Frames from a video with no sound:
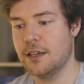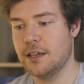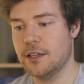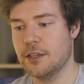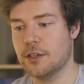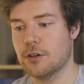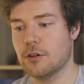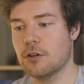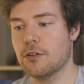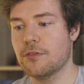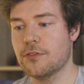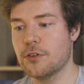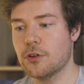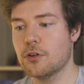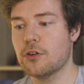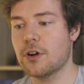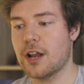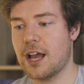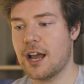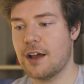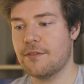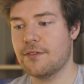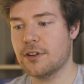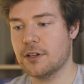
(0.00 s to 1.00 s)
You know, if you don't
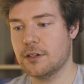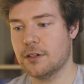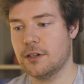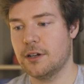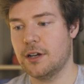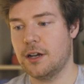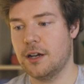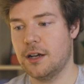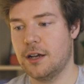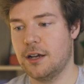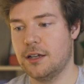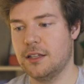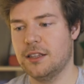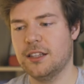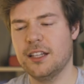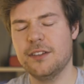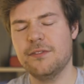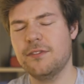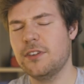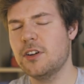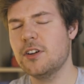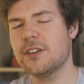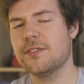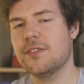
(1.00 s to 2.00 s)
have a
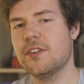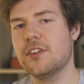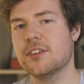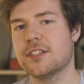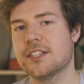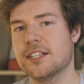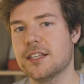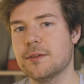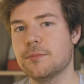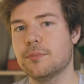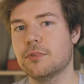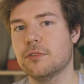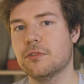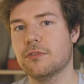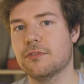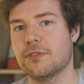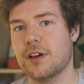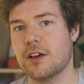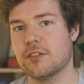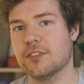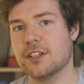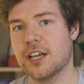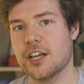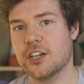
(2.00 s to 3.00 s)
very very simple
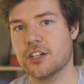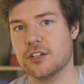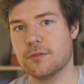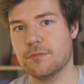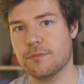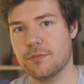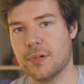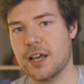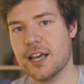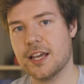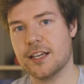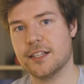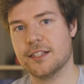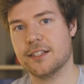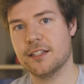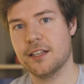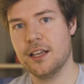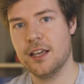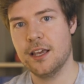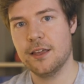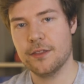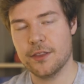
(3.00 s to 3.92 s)
foundation base